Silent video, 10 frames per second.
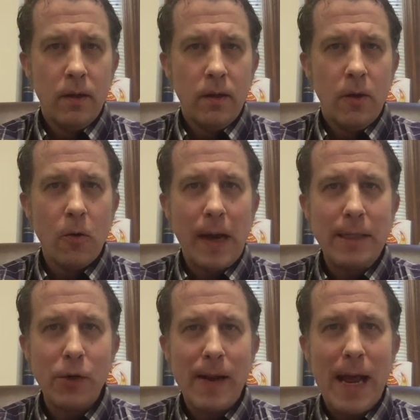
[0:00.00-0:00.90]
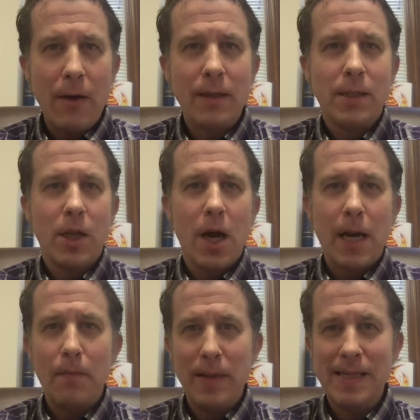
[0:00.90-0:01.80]
Okay, so now let's
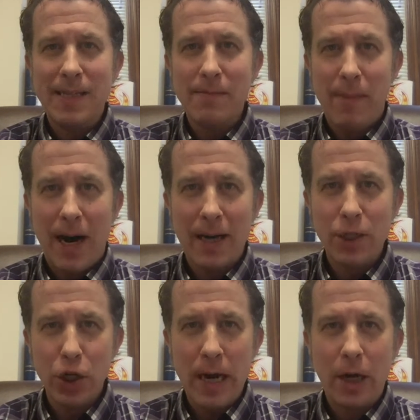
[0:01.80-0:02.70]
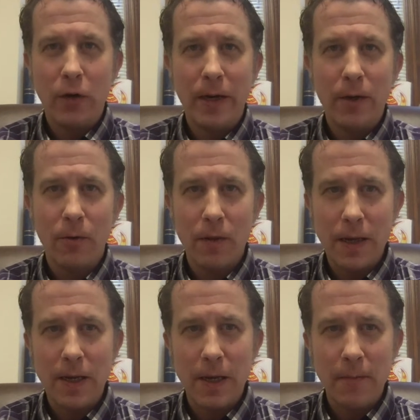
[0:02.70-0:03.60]
talk epistemology and critical
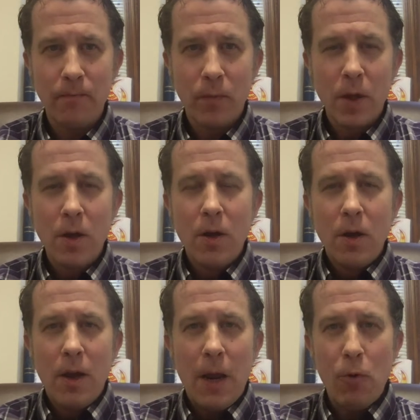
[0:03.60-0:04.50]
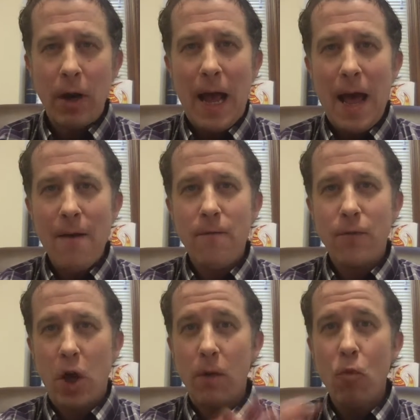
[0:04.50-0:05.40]
thinking. And we're going to
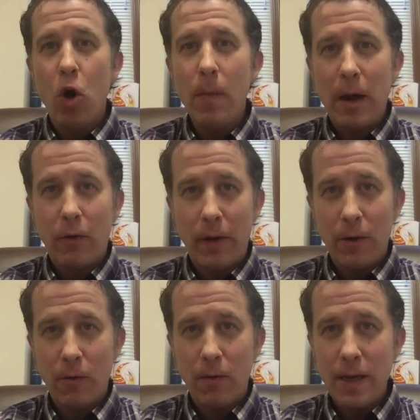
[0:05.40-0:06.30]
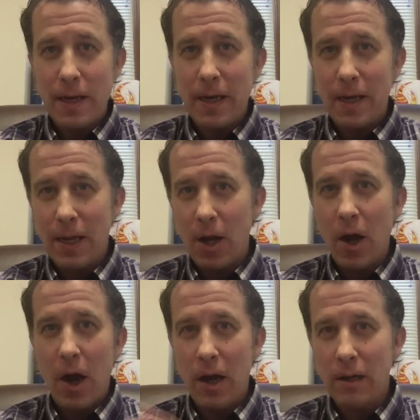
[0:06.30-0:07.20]
talk more about critical thinking in
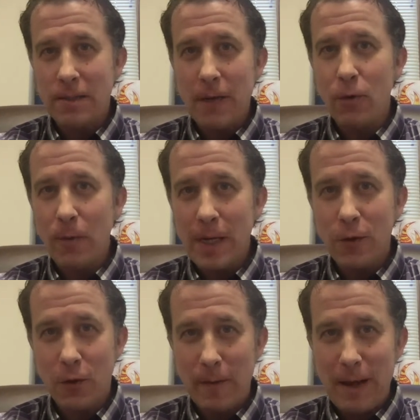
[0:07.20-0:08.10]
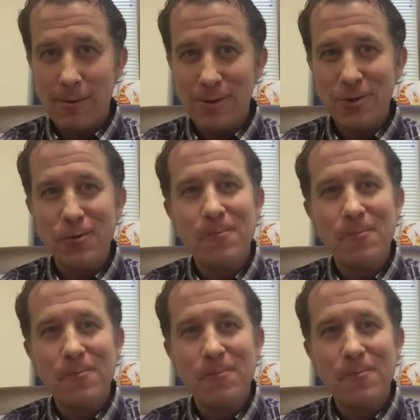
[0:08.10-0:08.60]
several weeks from now, too.